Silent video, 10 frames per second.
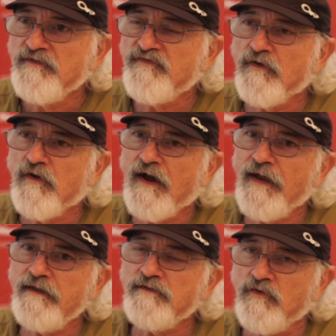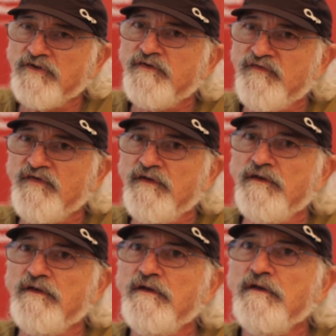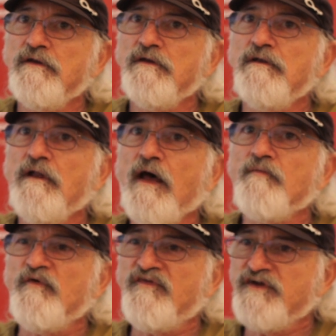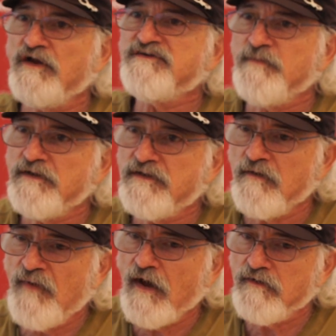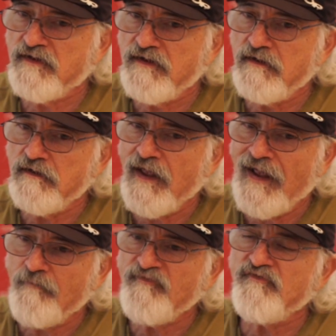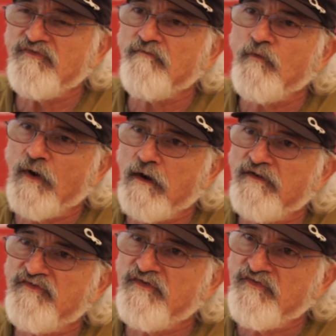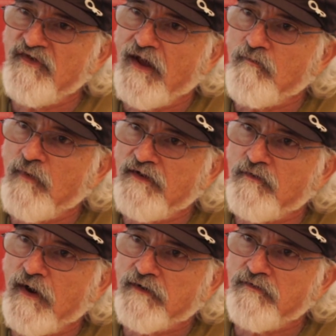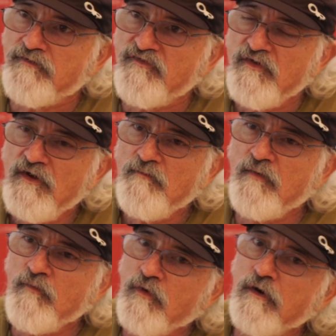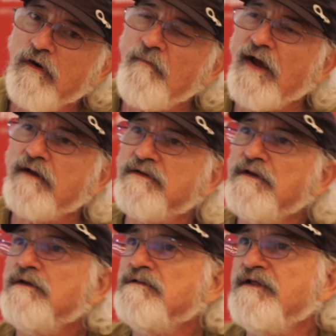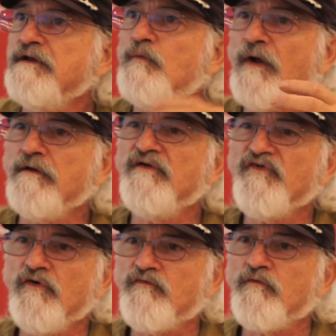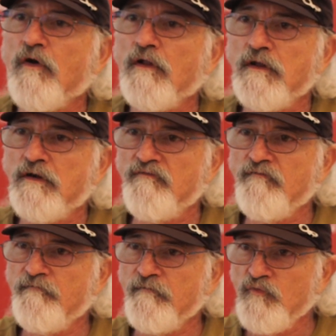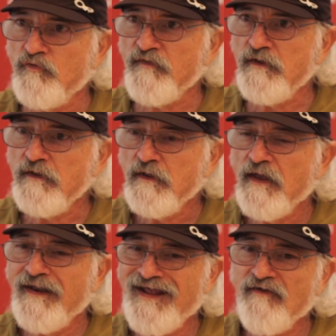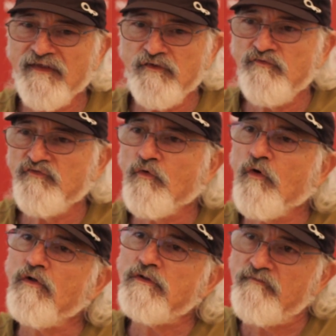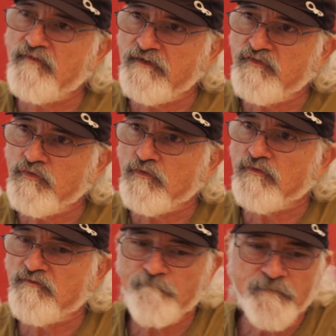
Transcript: So I look to see, not with judgment about the absence of awareness to sound by directors, but more about the awareness overall of the movie and how they use all of the tools.